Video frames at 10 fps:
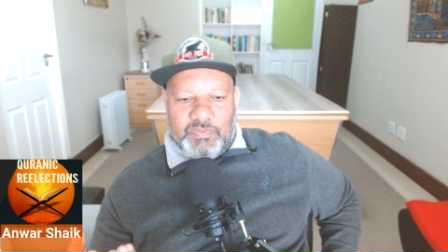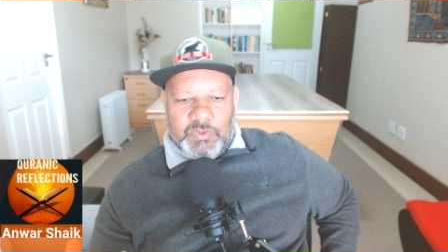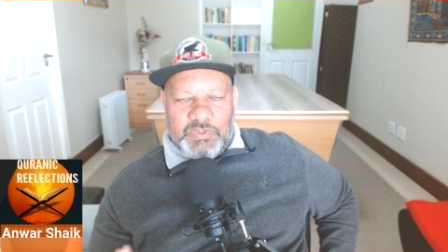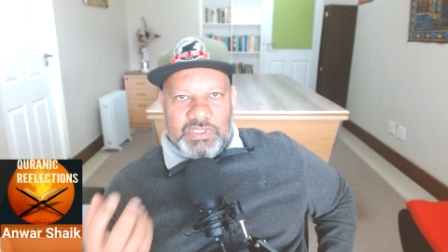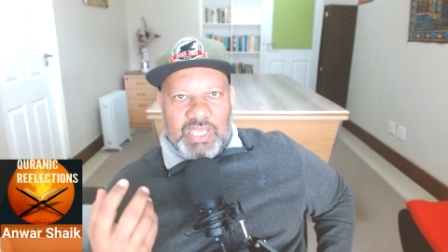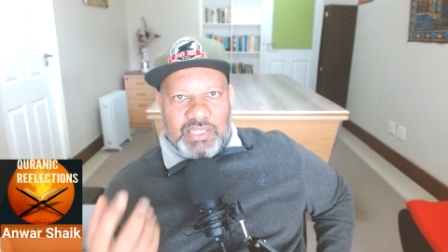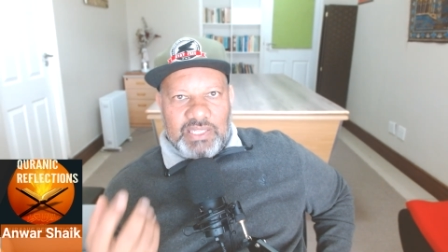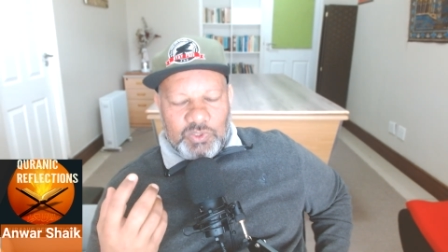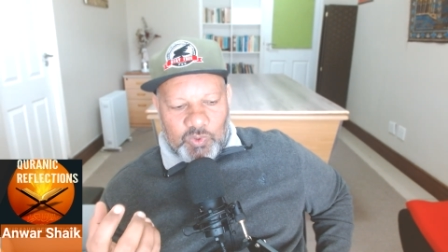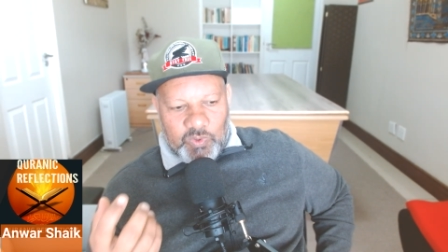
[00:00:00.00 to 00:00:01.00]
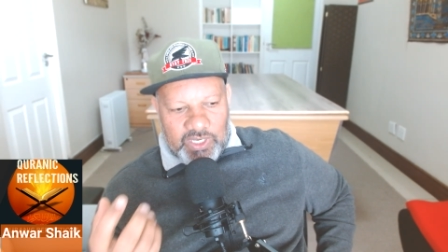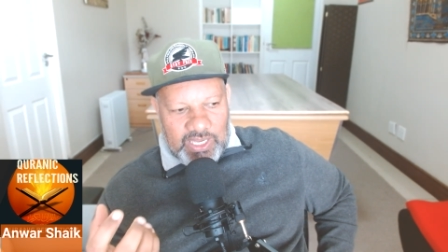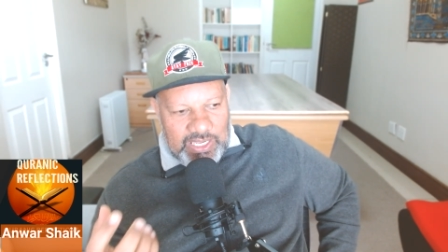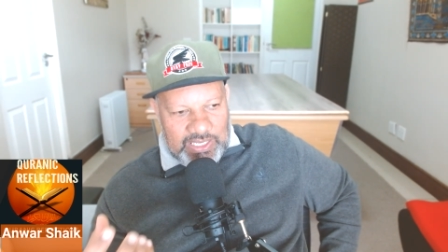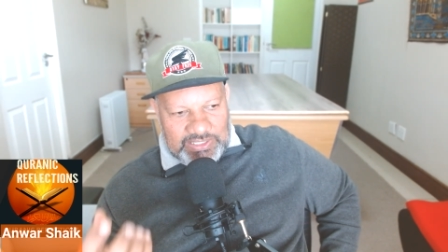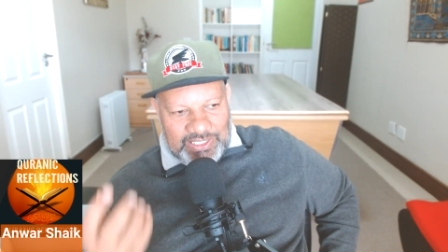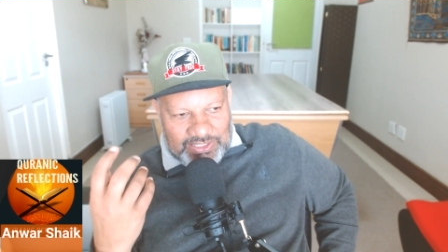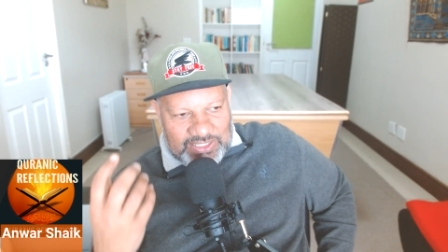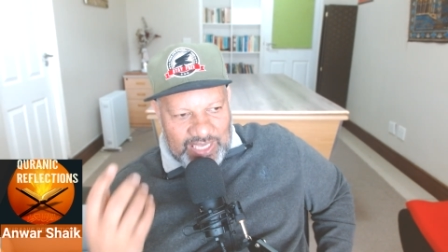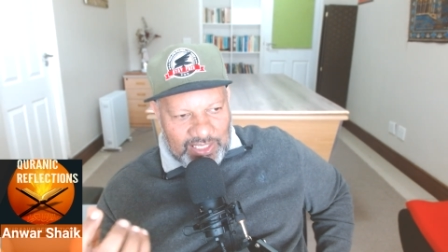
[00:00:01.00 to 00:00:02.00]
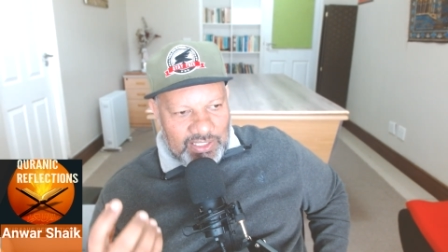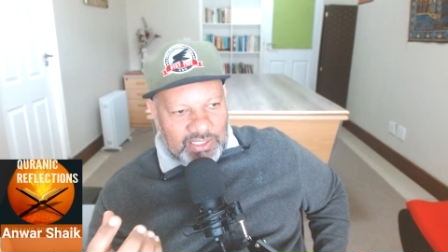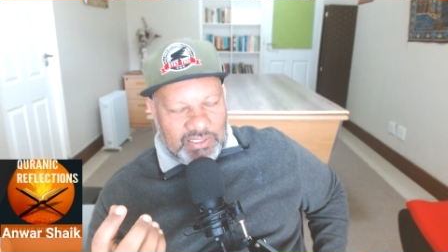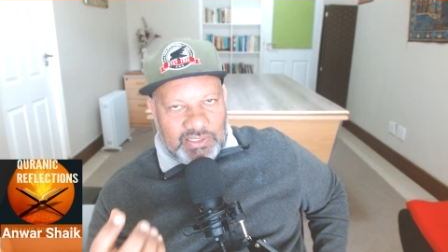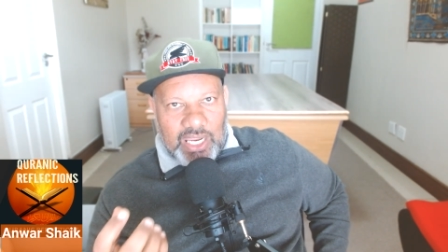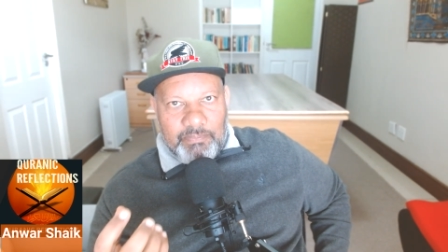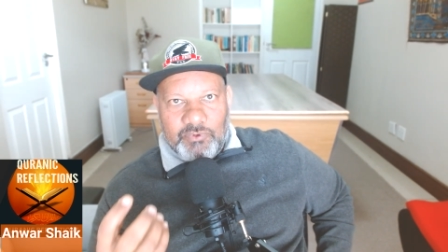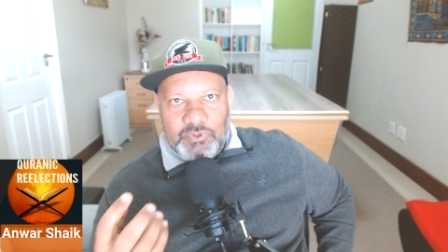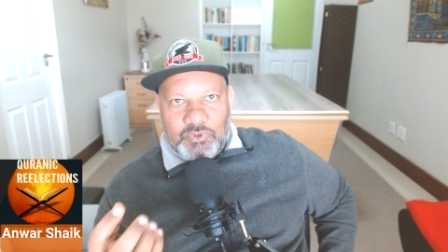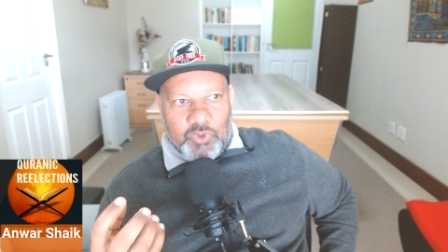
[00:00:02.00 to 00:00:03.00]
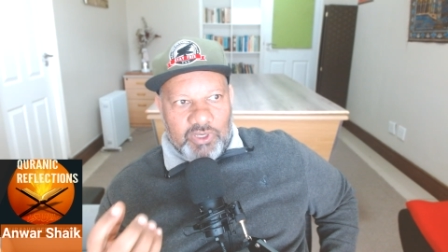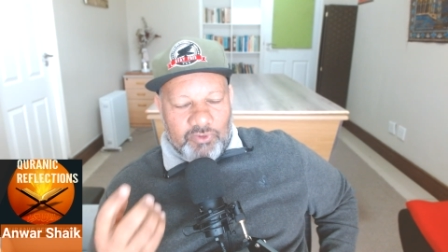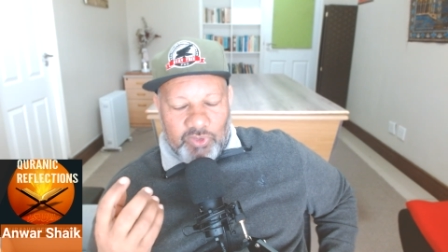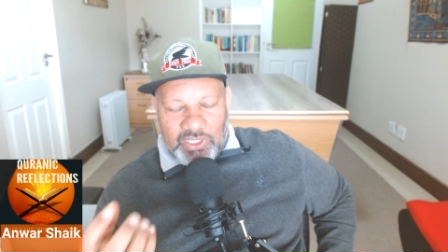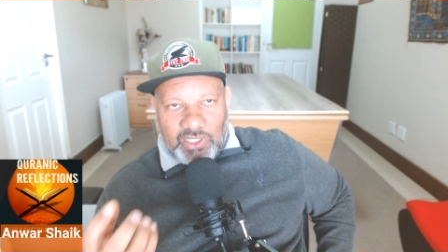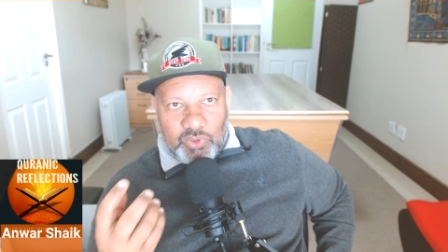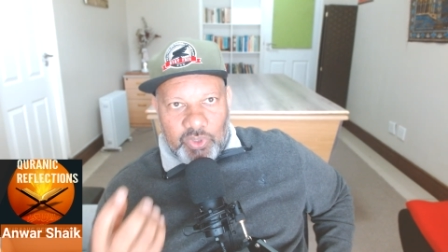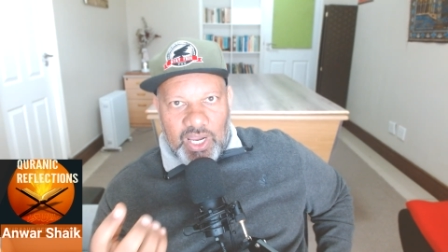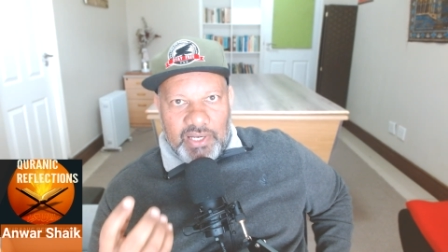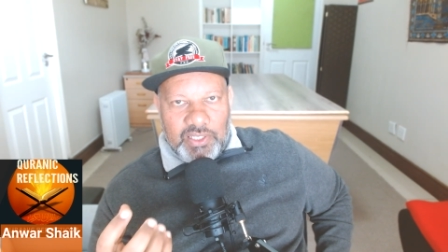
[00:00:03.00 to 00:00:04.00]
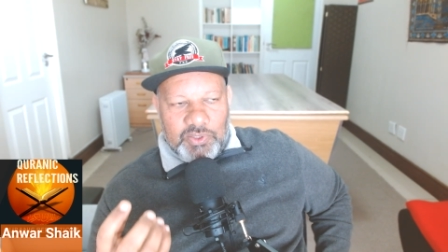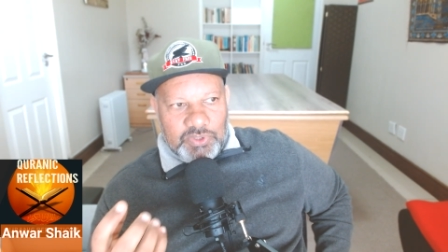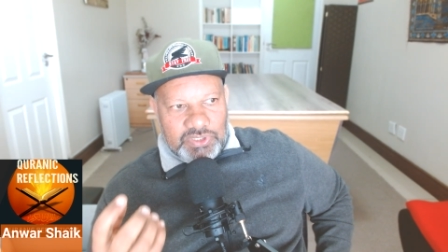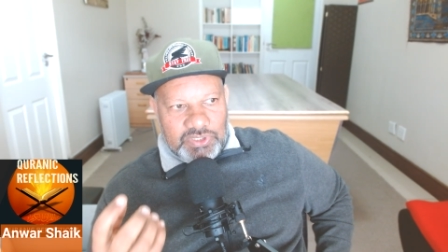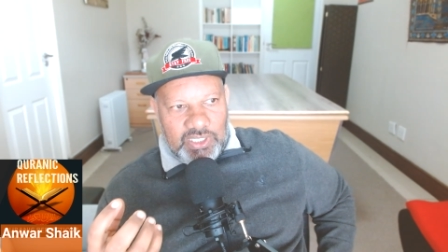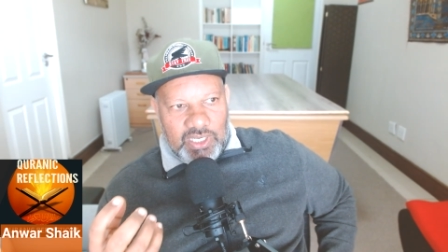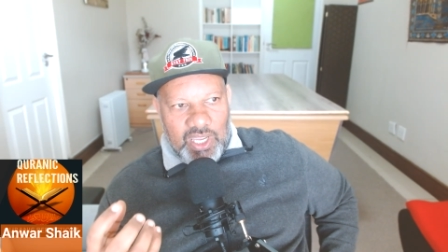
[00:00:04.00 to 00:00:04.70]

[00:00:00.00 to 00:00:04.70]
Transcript: You see, that story is exactly the type of story. If you read the Quran and you see